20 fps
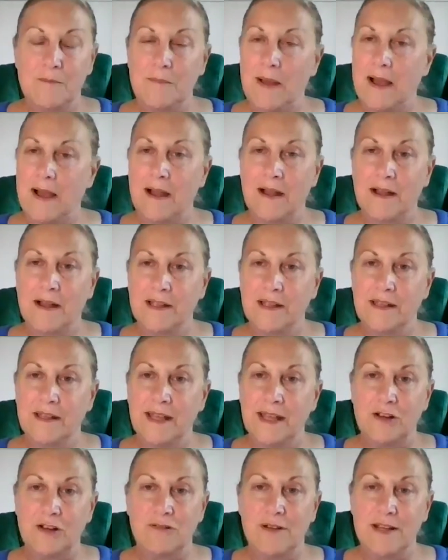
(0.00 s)
by
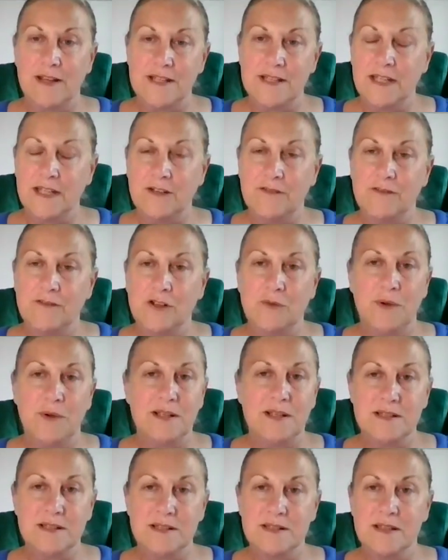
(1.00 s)
increasing your
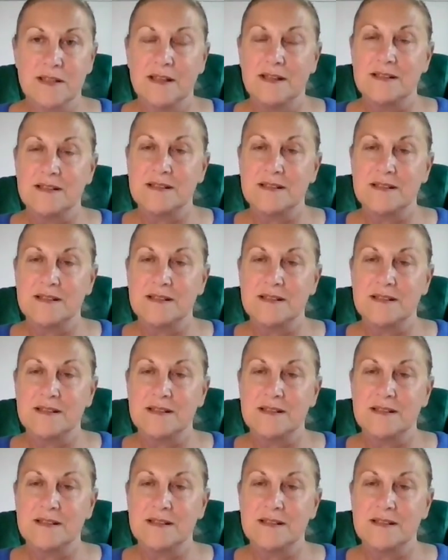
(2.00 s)
fluids,